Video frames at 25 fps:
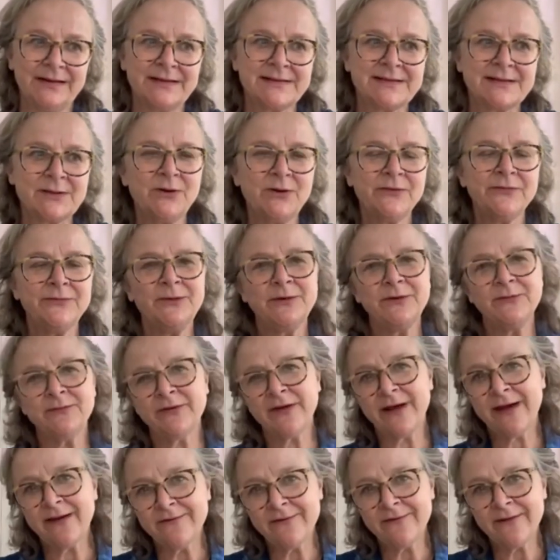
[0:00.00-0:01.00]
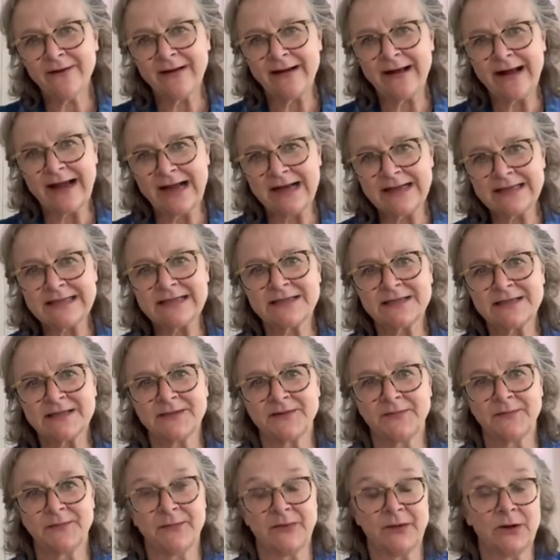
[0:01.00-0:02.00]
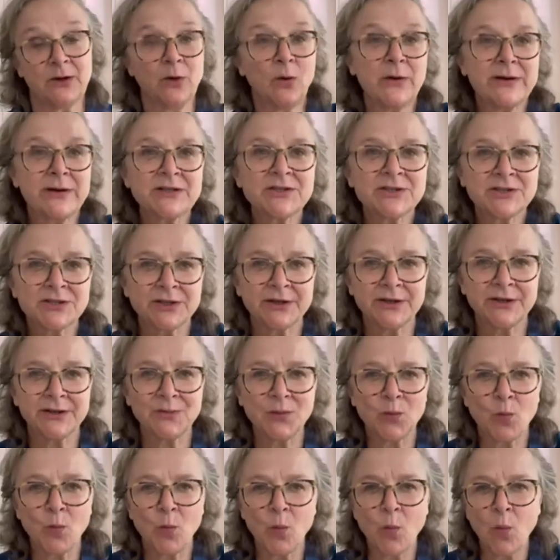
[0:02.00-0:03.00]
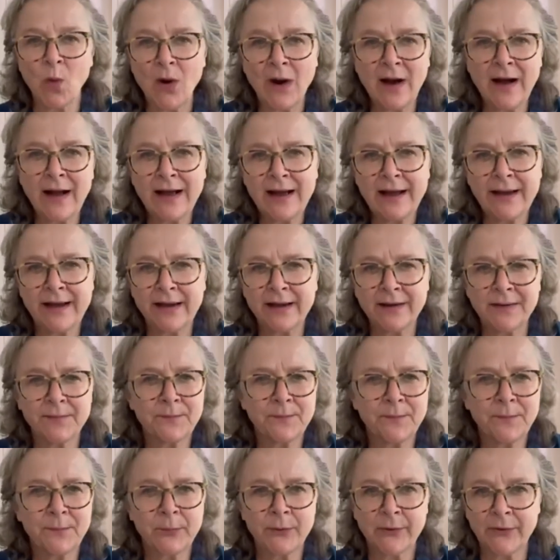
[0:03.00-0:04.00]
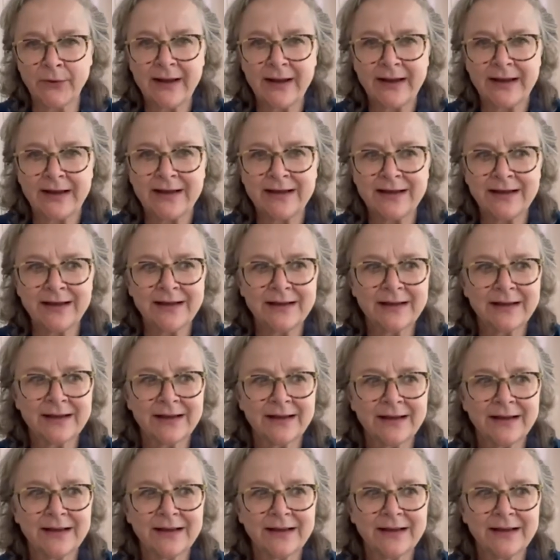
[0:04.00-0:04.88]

So if you've ever asked the question, why pray?